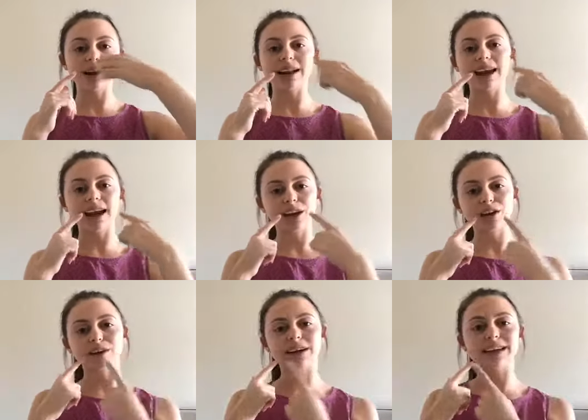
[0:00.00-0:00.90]
really
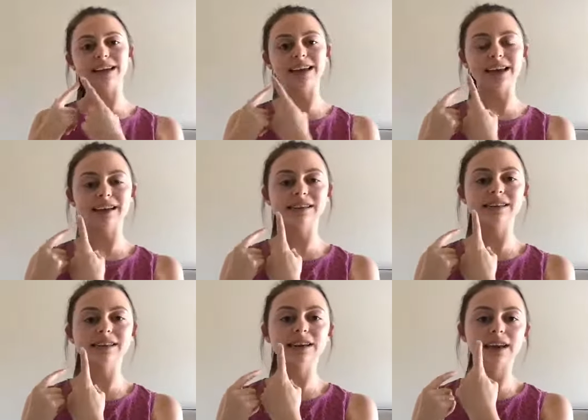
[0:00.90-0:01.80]
accurately
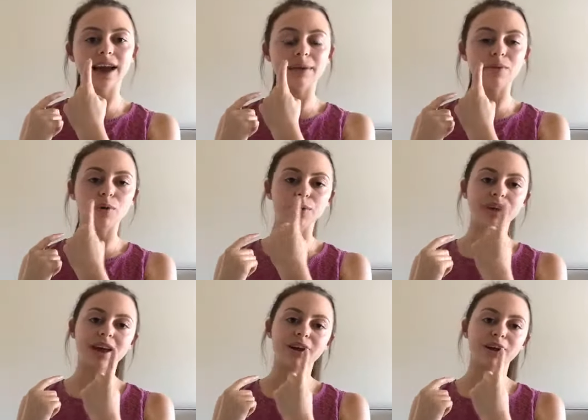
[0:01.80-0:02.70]
get all
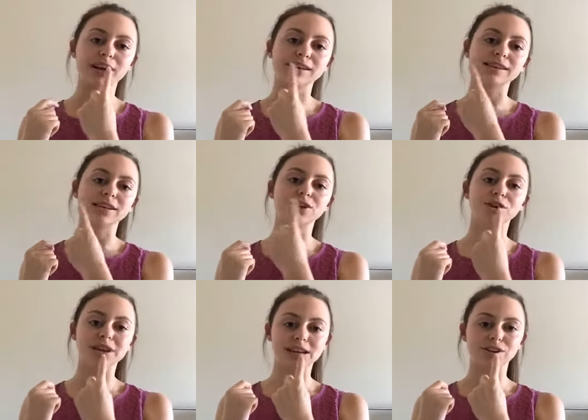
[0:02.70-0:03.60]
the areas that
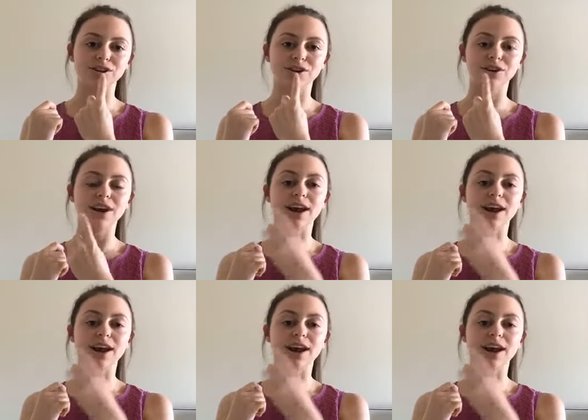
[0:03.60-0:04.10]
you need to,